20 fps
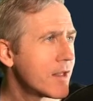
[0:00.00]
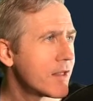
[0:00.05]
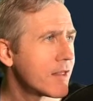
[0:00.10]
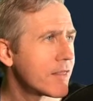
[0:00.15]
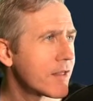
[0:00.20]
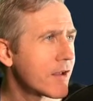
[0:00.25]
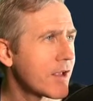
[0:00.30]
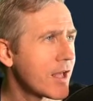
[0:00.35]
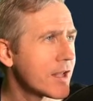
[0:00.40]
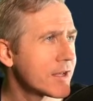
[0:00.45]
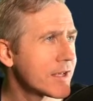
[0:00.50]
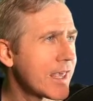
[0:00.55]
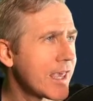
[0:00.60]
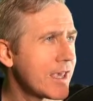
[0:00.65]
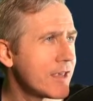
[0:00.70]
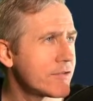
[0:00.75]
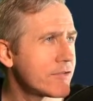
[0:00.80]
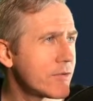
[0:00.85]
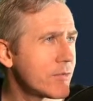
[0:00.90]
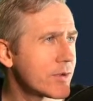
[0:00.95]
They kind of
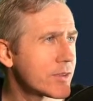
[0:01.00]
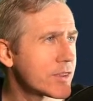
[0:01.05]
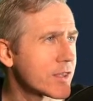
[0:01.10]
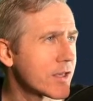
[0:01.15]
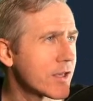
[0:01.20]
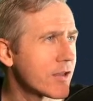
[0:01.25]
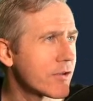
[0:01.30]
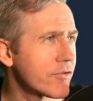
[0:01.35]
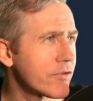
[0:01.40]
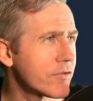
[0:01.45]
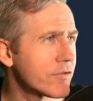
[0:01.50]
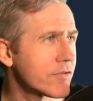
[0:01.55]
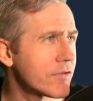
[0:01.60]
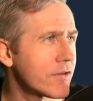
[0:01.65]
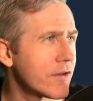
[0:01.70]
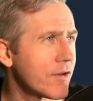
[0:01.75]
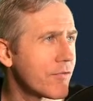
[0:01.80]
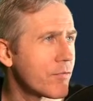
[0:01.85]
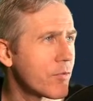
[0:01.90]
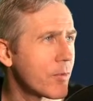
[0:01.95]
cage you with the countries and
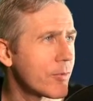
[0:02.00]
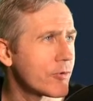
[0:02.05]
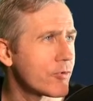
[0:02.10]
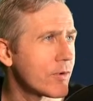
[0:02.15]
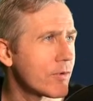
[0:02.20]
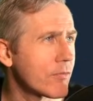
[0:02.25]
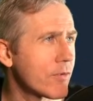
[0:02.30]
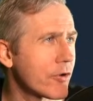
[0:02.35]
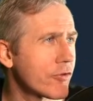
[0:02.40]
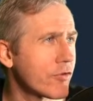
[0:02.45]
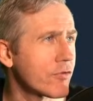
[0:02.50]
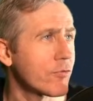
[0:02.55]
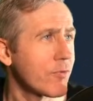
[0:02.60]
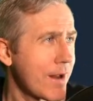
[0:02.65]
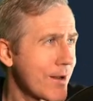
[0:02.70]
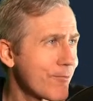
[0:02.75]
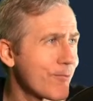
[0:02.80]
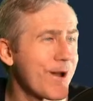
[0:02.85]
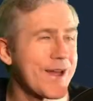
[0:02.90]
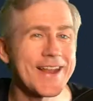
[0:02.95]
stuff. War between Russia's
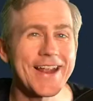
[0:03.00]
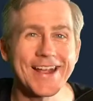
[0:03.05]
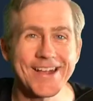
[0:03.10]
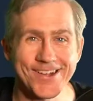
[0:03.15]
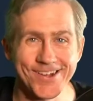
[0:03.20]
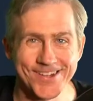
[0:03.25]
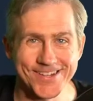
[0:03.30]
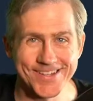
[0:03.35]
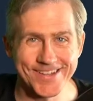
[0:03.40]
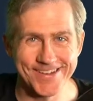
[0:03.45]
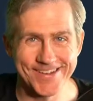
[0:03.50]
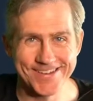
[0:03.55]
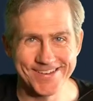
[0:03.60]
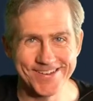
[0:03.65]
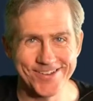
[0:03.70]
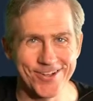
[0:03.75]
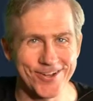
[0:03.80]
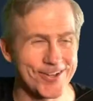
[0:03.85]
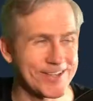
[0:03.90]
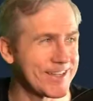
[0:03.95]
red and white. I called it.
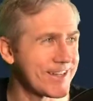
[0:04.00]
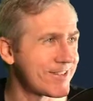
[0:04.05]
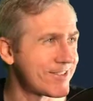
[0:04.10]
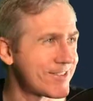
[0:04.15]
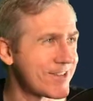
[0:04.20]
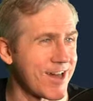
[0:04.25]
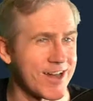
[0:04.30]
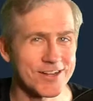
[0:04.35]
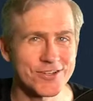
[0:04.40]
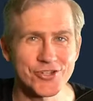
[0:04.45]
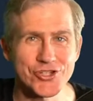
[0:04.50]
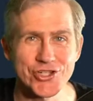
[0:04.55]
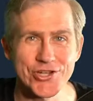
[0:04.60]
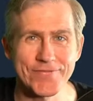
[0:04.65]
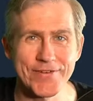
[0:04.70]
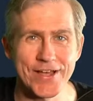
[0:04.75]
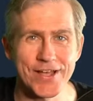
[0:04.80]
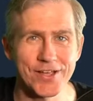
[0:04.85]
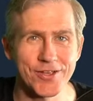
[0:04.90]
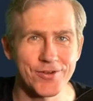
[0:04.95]
Called it. Dr.
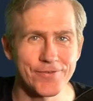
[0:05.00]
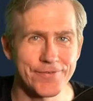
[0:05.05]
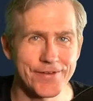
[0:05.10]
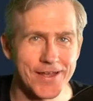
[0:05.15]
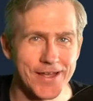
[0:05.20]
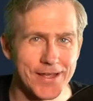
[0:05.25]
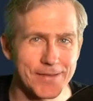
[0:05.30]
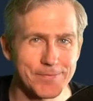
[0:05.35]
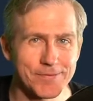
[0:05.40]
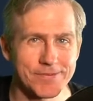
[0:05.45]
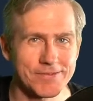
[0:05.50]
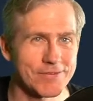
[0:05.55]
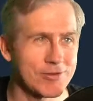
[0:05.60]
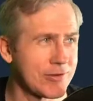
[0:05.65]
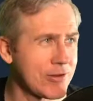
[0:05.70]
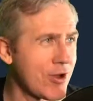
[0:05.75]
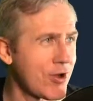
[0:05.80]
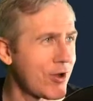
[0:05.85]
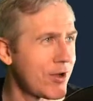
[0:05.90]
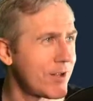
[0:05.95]
Zhivago vibes.
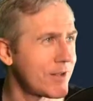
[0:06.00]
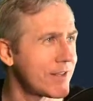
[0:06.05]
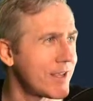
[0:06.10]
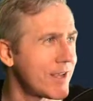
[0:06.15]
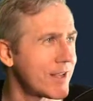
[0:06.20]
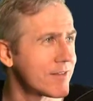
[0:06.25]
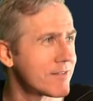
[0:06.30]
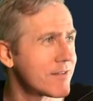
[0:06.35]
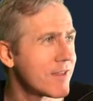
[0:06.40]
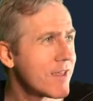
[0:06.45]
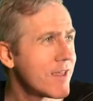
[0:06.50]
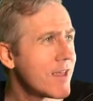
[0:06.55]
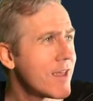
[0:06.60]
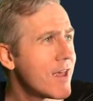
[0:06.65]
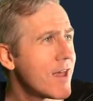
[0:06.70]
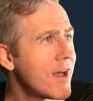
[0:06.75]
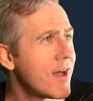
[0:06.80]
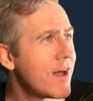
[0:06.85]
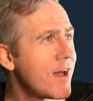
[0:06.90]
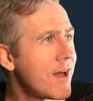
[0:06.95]
Called it.
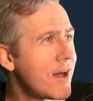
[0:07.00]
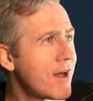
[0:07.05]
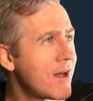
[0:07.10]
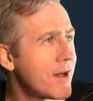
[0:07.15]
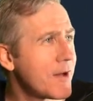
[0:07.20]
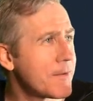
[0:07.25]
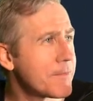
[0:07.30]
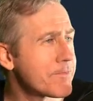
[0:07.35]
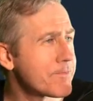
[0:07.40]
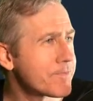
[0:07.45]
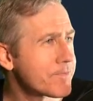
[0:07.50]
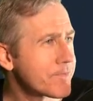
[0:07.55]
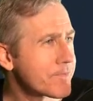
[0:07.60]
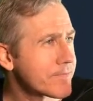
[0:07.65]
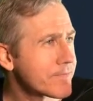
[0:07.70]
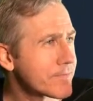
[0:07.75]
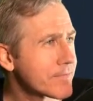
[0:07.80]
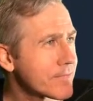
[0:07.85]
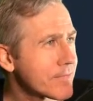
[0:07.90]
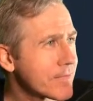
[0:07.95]
I
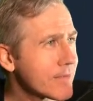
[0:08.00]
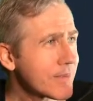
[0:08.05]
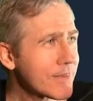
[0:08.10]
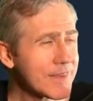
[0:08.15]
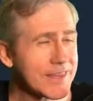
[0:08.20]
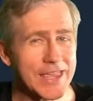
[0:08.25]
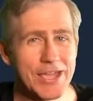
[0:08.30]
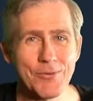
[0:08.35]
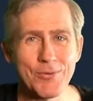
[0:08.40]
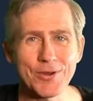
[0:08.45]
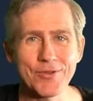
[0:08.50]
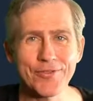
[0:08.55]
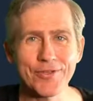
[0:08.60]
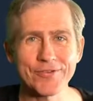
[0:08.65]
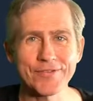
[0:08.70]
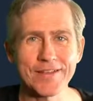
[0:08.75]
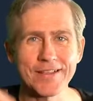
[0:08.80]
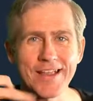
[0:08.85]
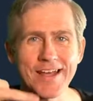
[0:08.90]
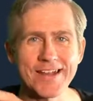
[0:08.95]
wonder if
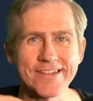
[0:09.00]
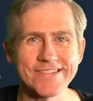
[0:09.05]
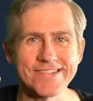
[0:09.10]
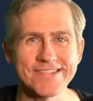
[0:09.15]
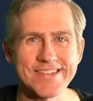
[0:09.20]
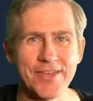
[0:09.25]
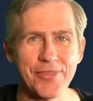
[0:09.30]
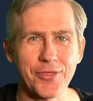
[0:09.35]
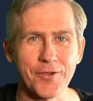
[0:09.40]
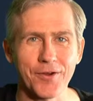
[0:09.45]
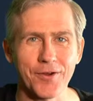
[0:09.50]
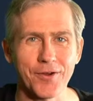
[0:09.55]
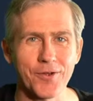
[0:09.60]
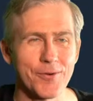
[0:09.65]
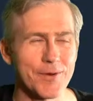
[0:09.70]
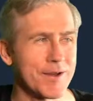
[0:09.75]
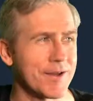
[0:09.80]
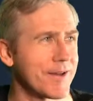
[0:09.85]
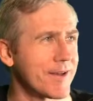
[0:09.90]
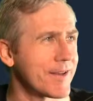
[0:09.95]
there's a lot of Zither
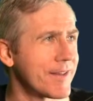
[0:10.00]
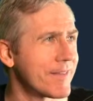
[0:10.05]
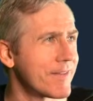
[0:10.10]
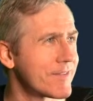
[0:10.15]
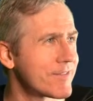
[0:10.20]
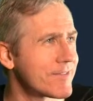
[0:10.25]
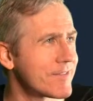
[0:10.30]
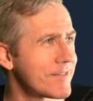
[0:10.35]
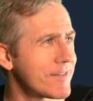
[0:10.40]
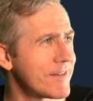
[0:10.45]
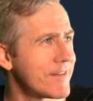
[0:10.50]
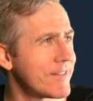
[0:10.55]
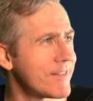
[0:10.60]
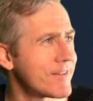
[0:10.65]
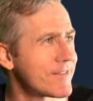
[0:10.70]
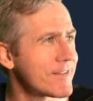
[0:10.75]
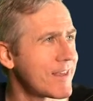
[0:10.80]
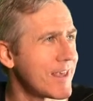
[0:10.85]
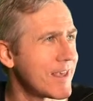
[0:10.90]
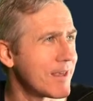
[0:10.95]
going on in
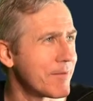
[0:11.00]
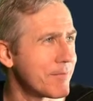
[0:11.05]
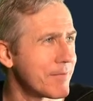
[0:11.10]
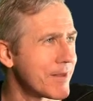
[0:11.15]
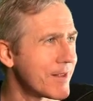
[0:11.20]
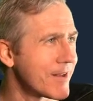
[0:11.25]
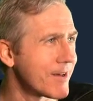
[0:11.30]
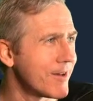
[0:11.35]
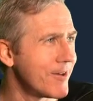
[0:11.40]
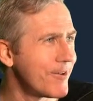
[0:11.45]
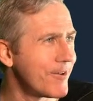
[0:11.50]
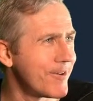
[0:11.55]
this game, you know.